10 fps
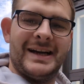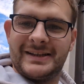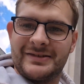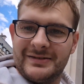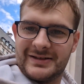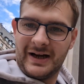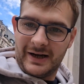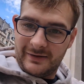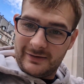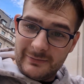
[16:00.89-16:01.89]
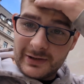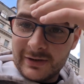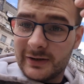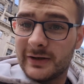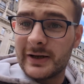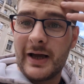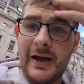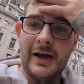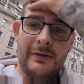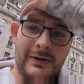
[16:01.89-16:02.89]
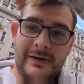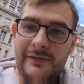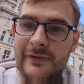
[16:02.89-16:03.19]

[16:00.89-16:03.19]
It's all tight. Oh my god, look at that hair. What the